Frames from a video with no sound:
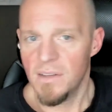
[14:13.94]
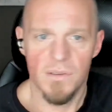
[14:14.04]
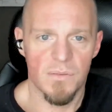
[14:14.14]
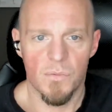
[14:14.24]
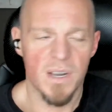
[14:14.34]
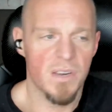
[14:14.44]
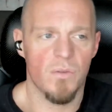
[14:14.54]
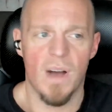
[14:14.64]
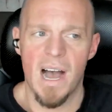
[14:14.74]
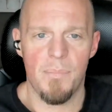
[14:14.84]
when
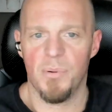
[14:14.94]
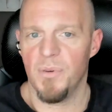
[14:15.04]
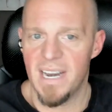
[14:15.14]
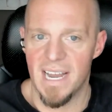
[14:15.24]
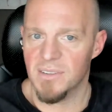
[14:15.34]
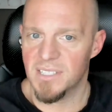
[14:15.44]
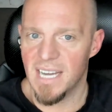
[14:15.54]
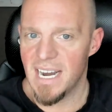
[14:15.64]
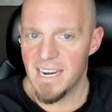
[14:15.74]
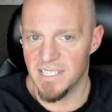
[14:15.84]
you operate
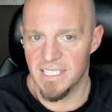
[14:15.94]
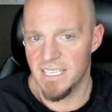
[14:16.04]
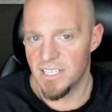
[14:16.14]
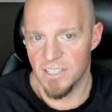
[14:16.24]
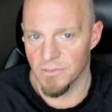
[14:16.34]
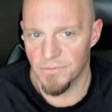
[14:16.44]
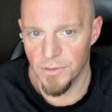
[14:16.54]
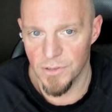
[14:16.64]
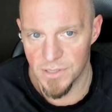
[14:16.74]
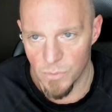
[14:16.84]
outside of this digital
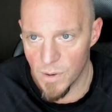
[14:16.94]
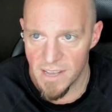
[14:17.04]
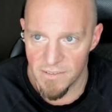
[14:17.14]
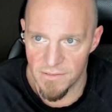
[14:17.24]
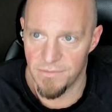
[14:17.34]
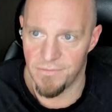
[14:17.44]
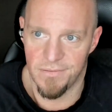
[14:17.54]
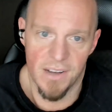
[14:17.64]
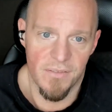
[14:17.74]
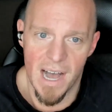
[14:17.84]
first way of
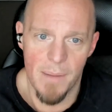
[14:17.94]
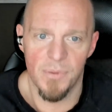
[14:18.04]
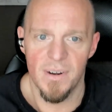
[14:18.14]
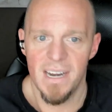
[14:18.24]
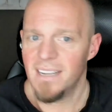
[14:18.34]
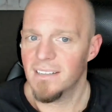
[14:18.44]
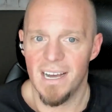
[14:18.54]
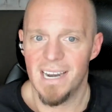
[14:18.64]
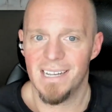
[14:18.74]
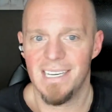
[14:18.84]
operating. A
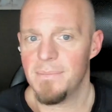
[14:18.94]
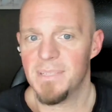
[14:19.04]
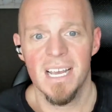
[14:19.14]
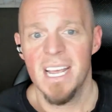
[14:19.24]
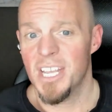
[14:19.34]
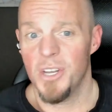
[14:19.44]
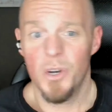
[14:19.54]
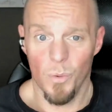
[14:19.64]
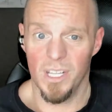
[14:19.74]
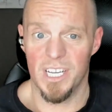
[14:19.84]
lot of times you
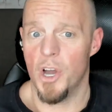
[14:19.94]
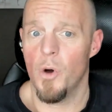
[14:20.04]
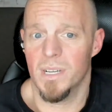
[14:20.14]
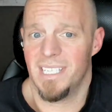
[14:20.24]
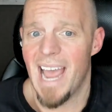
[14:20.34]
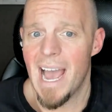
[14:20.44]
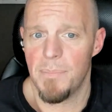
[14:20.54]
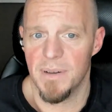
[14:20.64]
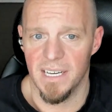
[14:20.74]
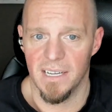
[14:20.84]
don't really know what's
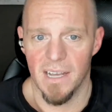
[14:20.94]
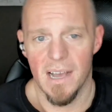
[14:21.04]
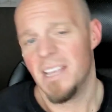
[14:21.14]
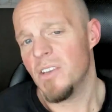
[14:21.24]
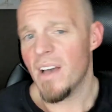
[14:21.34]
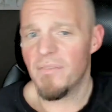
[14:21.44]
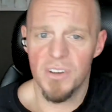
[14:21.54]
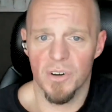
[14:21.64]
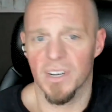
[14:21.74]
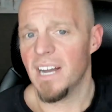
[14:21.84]
happening. You have
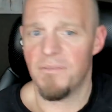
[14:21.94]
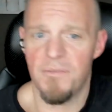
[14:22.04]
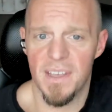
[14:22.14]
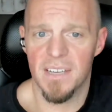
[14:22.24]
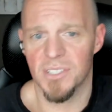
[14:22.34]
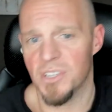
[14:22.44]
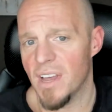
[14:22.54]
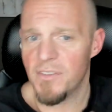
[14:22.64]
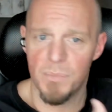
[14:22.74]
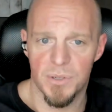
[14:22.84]
your gut feels, you have
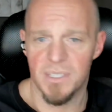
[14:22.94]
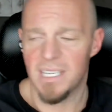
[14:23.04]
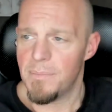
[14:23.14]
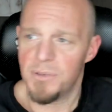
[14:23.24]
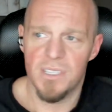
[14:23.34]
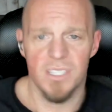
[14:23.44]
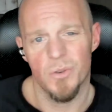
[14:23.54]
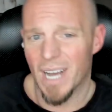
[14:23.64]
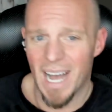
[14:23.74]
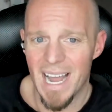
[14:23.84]
your perceptions, you
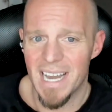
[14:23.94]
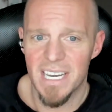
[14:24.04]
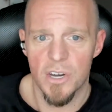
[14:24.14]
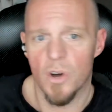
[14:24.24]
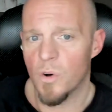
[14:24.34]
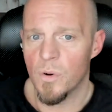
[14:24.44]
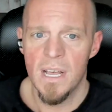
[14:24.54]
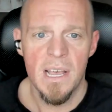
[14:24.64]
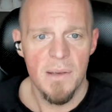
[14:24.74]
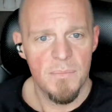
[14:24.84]
kind of know
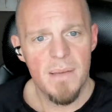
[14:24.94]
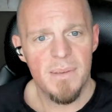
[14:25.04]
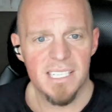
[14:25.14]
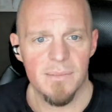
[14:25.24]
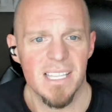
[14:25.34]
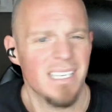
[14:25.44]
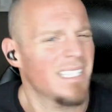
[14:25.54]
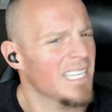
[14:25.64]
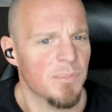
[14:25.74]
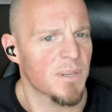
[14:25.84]
maybe some of these
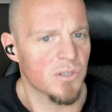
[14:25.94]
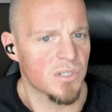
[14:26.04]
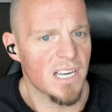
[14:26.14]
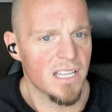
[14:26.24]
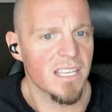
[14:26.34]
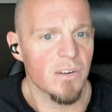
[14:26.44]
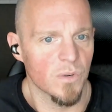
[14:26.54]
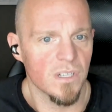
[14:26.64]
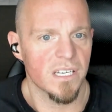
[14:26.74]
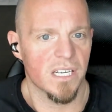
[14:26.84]
things, but there's nothing
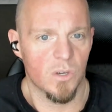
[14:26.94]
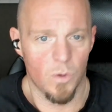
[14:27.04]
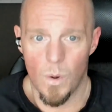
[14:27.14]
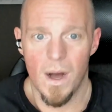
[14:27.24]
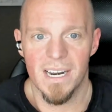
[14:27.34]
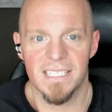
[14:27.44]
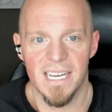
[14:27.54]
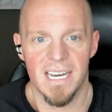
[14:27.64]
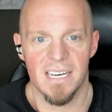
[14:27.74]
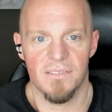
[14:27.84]
really
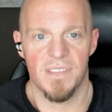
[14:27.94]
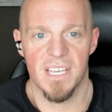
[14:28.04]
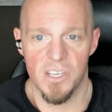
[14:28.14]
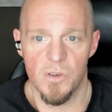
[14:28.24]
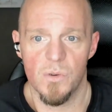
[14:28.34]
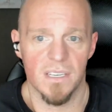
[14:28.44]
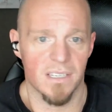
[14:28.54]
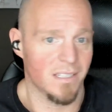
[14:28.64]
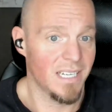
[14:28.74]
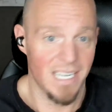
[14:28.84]
quantitative that you
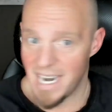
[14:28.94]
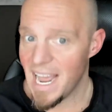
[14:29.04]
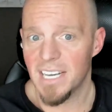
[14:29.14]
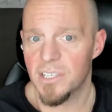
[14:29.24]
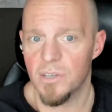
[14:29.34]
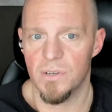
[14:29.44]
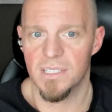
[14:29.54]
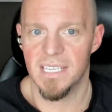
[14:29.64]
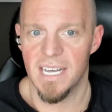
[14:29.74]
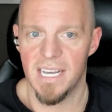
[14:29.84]
can connect to
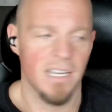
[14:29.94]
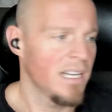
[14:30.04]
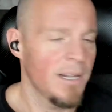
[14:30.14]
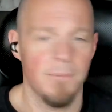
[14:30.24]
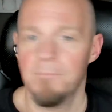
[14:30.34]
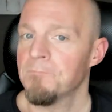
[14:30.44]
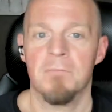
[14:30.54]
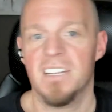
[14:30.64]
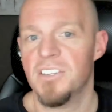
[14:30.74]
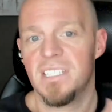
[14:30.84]
say,
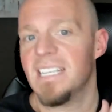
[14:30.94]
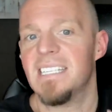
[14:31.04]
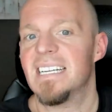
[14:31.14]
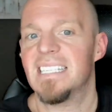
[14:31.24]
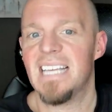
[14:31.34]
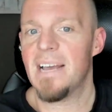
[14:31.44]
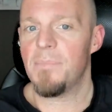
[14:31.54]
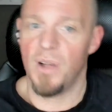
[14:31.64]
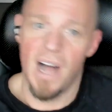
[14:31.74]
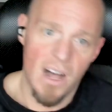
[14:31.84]
just as an
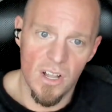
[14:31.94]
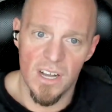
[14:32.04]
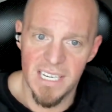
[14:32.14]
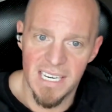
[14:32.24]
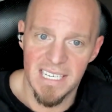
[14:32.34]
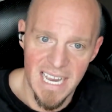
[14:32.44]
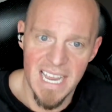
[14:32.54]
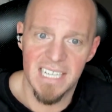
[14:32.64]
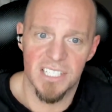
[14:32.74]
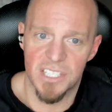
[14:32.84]
example, how long did it
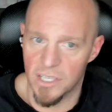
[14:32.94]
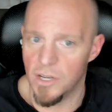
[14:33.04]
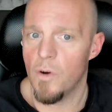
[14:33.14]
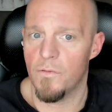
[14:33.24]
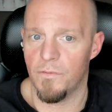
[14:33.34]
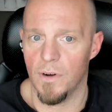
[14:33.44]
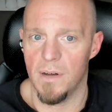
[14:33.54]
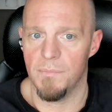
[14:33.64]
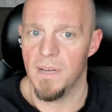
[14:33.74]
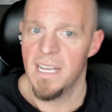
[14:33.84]
take us to go
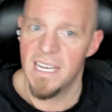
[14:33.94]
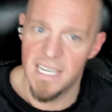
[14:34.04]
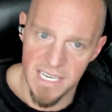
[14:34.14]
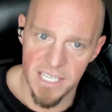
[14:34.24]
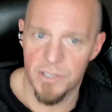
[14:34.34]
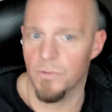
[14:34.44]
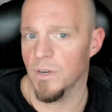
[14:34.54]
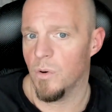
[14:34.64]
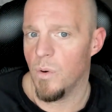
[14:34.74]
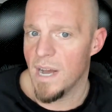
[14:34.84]
from initial
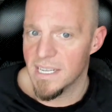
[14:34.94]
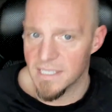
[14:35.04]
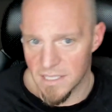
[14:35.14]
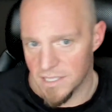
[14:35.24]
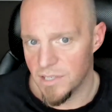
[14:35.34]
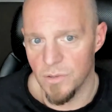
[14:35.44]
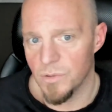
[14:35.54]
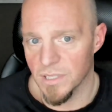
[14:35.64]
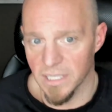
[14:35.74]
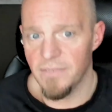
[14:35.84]
request to
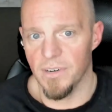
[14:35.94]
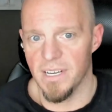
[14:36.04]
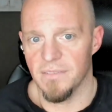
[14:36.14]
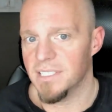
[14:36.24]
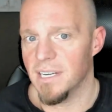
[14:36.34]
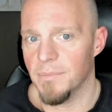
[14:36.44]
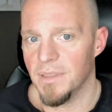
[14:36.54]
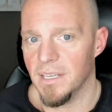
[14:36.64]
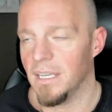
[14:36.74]
delivery of something?